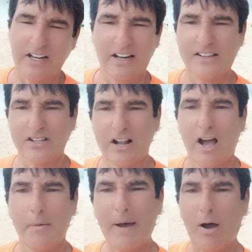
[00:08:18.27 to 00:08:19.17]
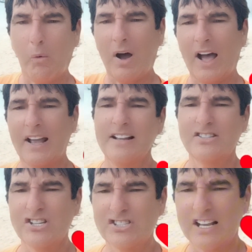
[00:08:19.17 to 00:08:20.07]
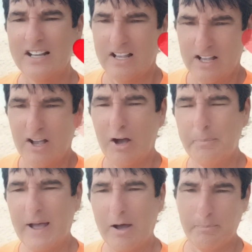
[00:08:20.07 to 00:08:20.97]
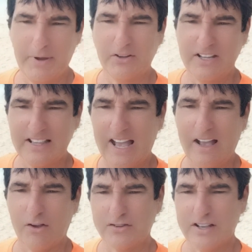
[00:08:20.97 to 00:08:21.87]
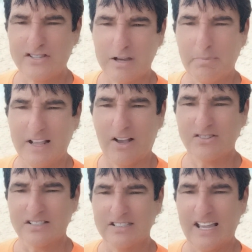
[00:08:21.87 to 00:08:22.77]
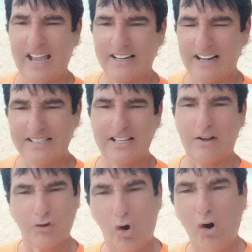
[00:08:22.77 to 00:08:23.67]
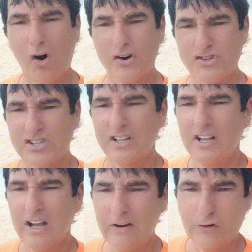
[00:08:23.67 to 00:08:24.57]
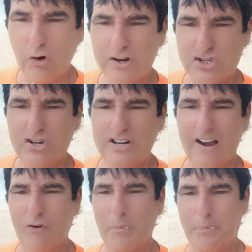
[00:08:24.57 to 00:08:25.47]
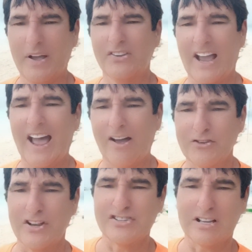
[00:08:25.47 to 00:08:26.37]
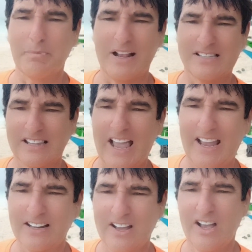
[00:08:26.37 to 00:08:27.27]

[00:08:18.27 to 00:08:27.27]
And I said, about what? And she said, about building the house on somebody else's land. And I said, of course you never build a house on somebody's land.